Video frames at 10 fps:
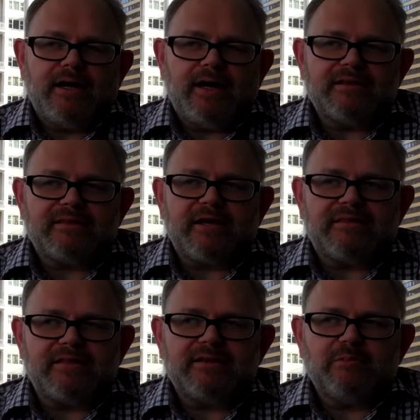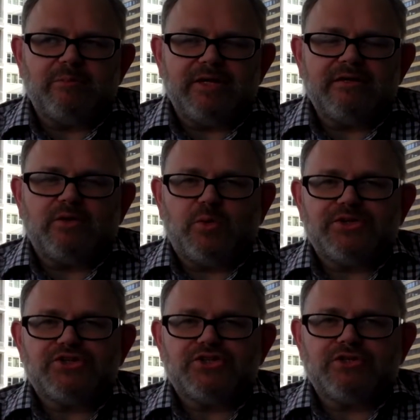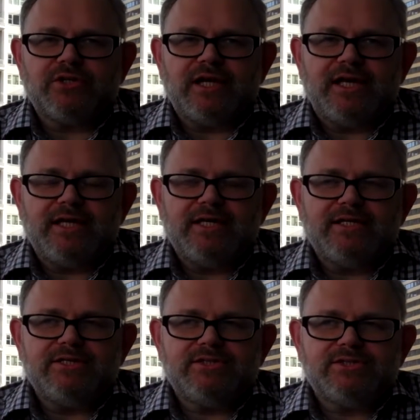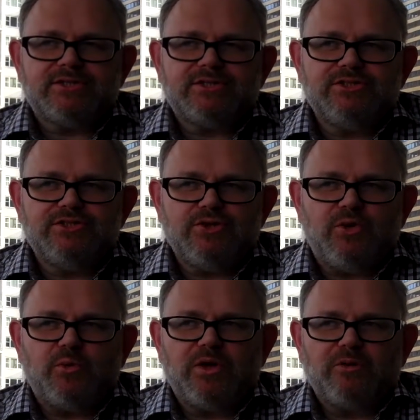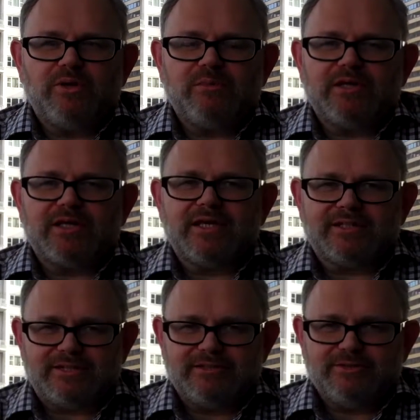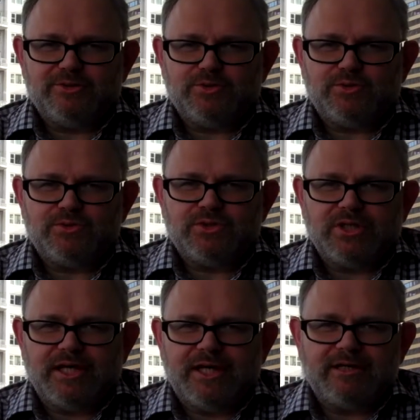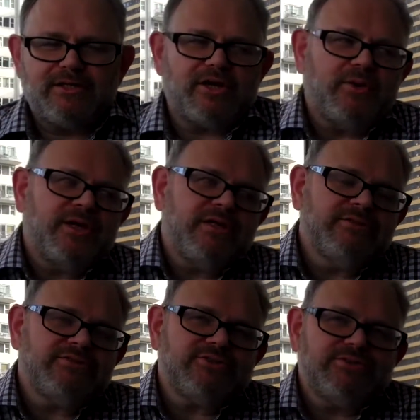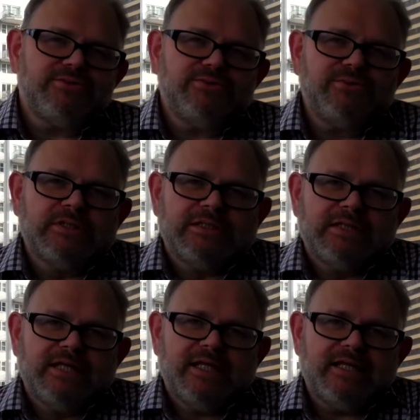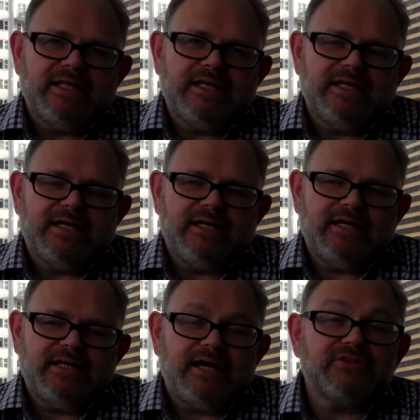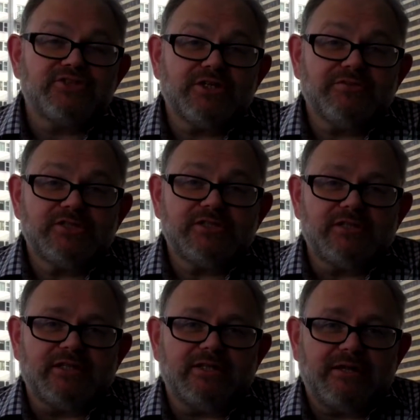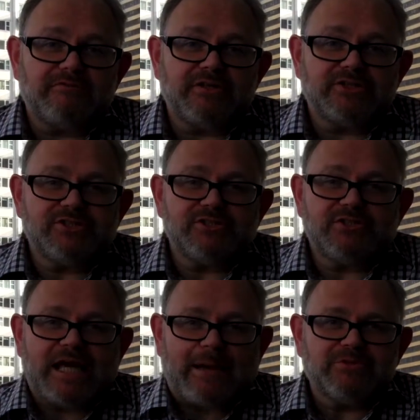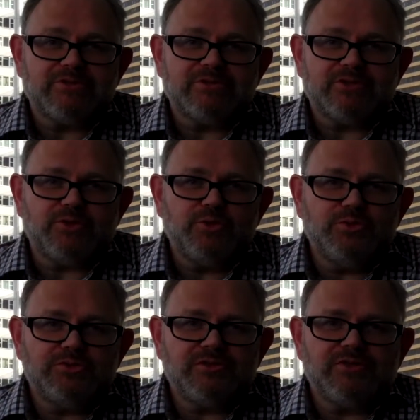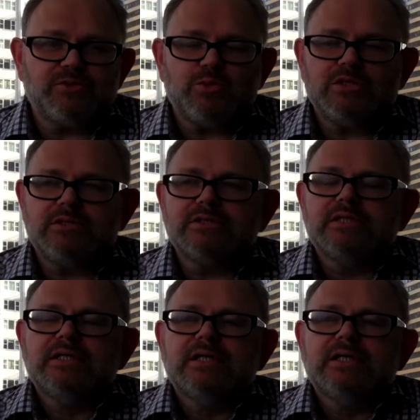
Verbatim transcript: I, I think the bigger question is not whether people are cutting the cord and going to the uh, the other services like the Netflixes and the Amazons and the Hulus of this world